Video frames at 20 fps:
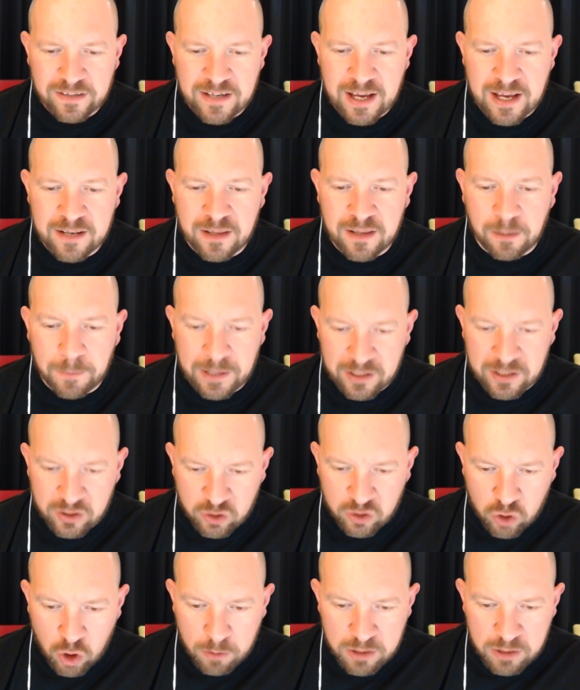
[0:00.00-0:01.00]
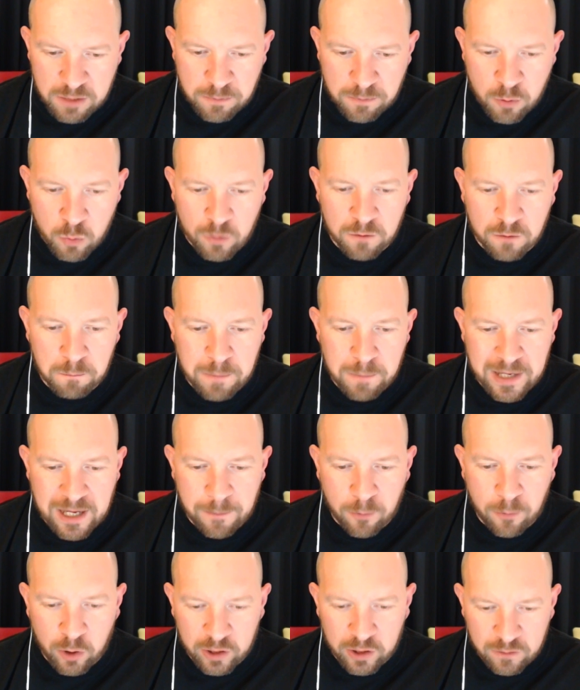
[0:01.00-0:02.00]
Dead, there'll be a skirmish book with bigger
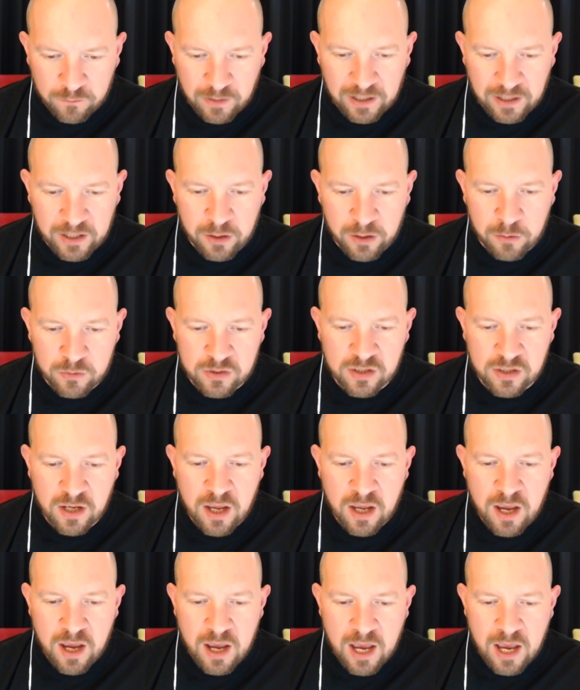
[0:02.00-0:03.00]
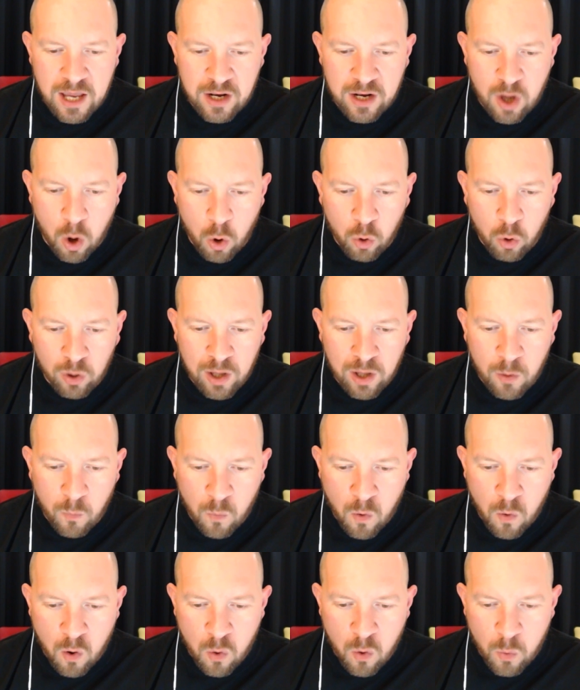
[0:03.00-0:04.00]
point values, and All Out
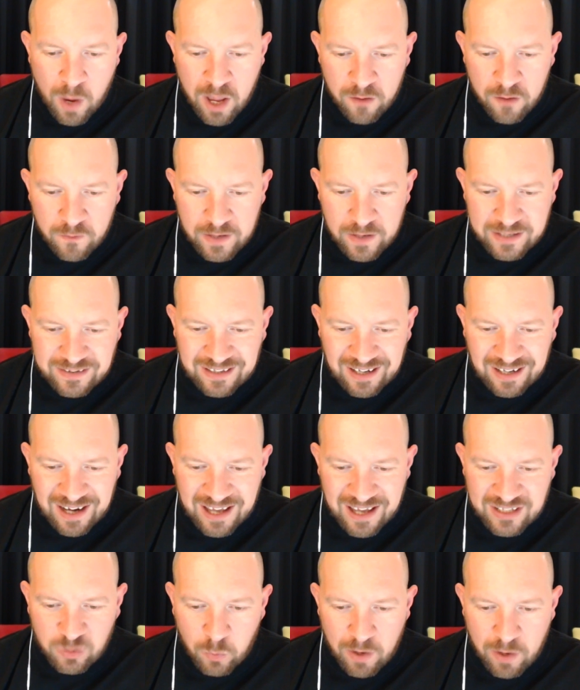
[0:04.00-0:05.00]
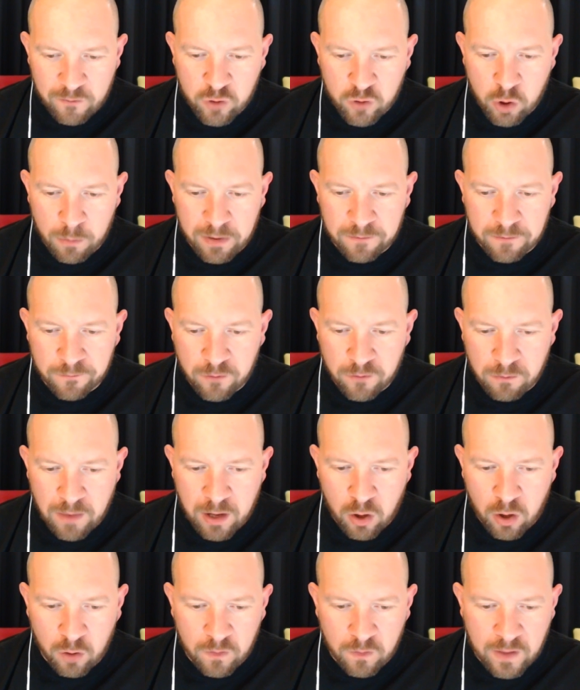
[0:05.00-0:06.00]
War Wave is the last wave coming. From
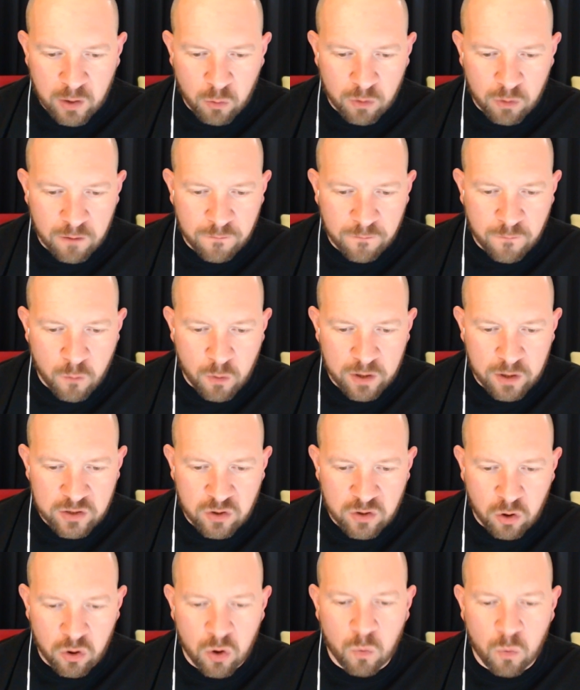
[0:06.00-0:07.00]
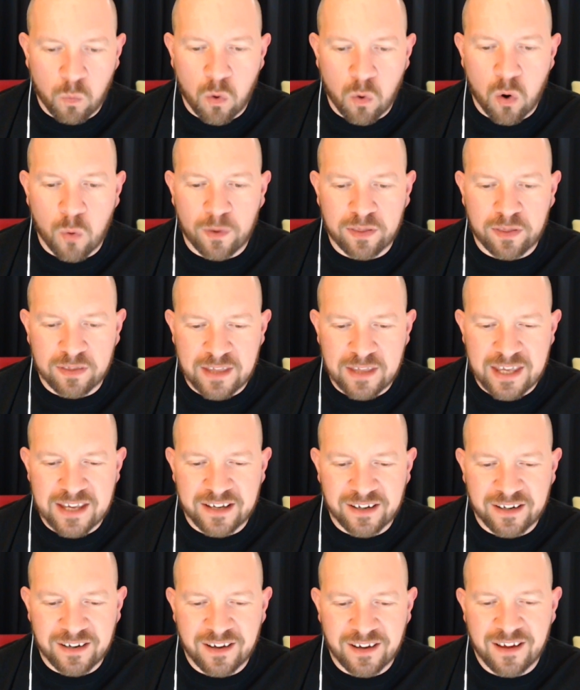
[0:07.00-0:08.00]
then on, they're going to focus on the war with
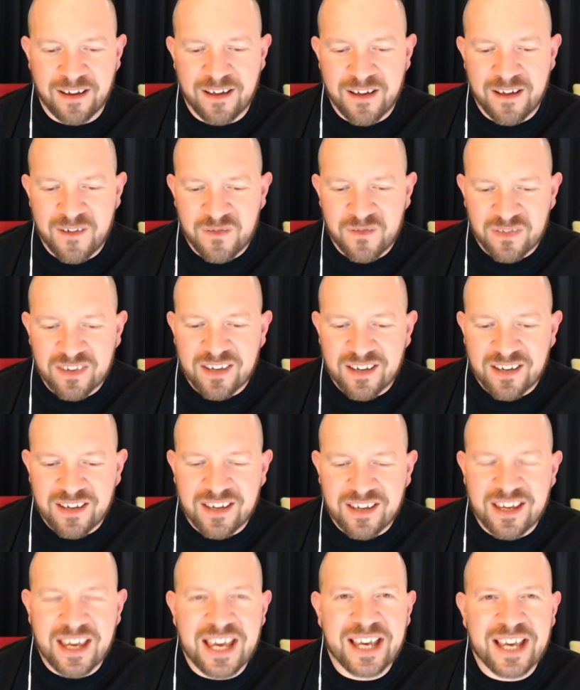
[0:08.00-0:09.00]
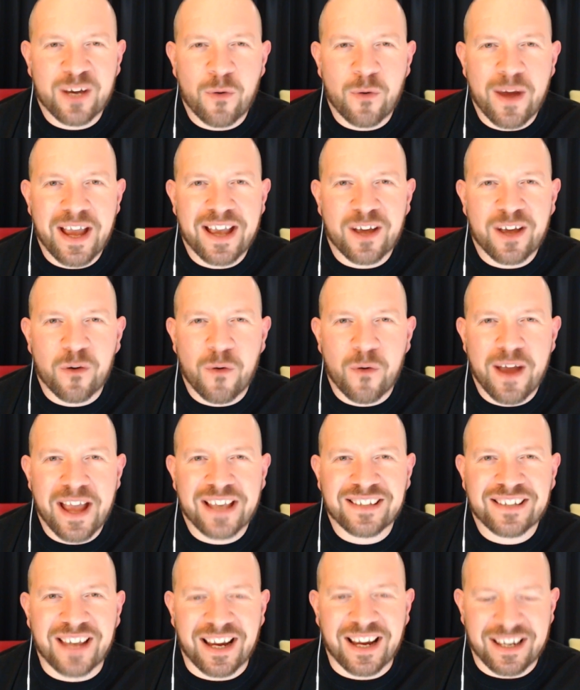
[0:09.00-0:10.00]
Negan. Yeah, quite
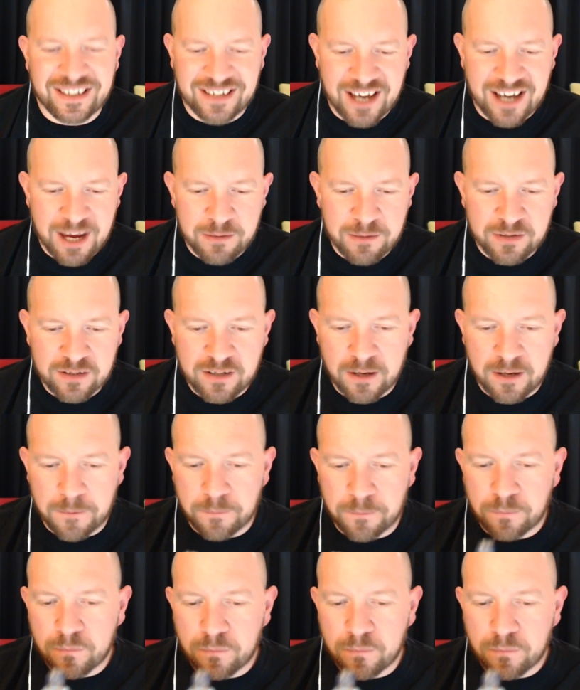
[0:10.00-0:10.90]
exciting times, isn't it?